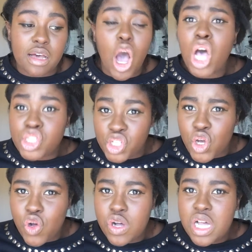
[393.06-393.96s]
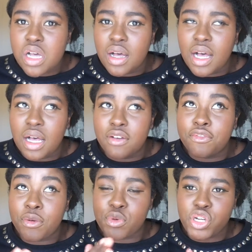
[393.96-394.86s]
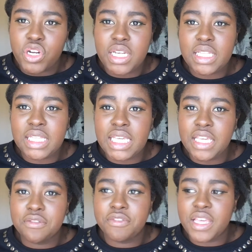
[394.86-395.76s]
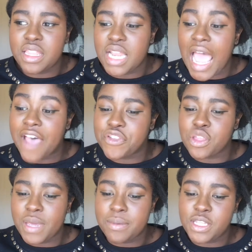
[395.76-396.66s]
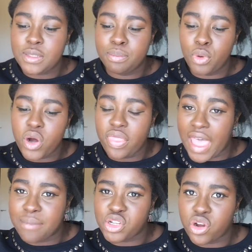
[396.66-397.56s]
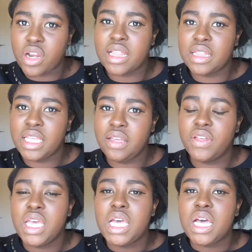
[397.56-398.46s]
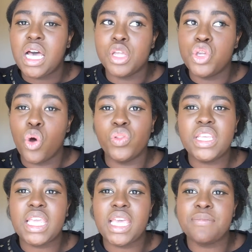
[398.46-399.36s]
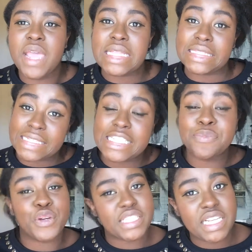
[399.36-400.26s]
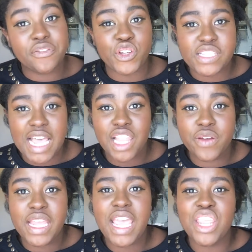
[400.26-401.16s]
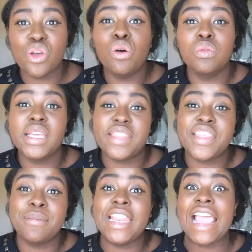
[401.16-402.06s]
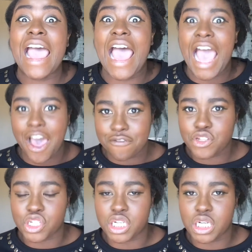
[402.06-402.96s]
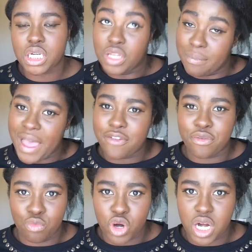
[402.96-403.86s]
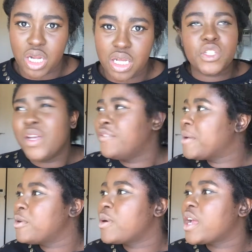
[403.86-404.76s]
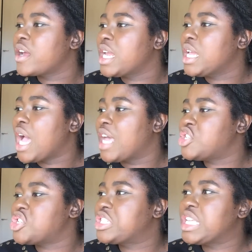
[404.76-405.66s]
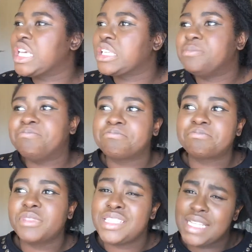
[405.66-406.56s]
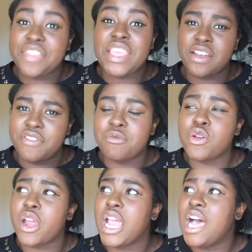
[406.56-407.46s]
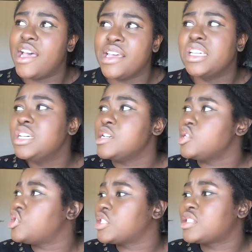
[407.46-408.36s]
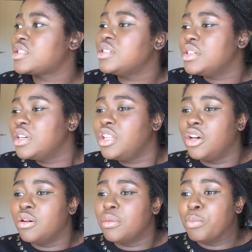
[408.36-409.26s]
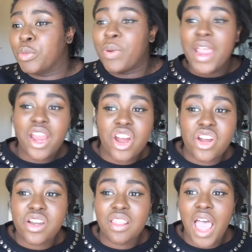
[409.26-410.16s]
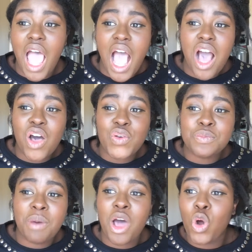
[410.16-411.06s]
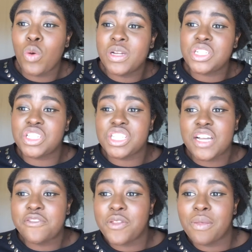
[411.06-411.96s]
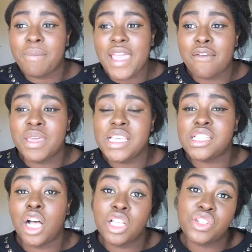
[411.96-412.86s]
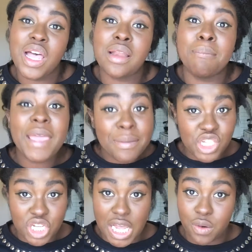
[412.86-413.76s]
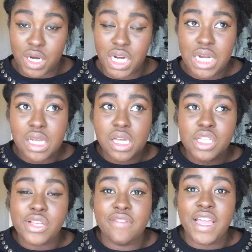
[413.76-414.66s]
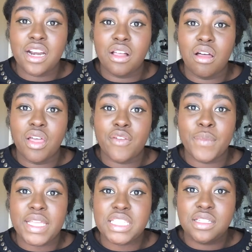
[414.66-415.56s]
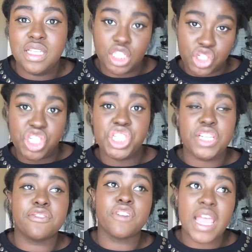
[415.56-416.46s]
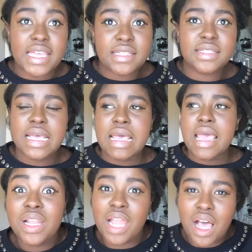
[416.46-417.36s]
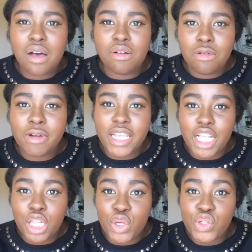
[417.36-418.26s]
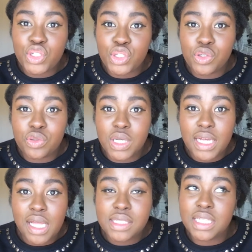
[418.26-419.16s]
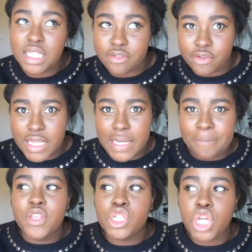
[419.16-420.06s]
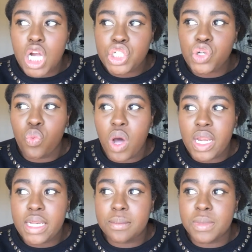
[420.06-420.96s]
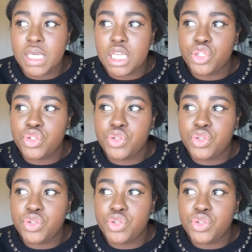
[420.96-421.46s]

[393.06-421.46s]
Also, for maternity leave, and then after the baby's born, that maternity leave, you only get paid 60% of your salary, and you only get that money after you come back from work. So in February, I just like, this is like at the end of February, I just, you know, prepared the house, bought a whole bunch of stuff for the babies. I also had a baby shower, so I invited a lot of my English teaching friends. Now, we're getting close to delivery. The doctor wanted me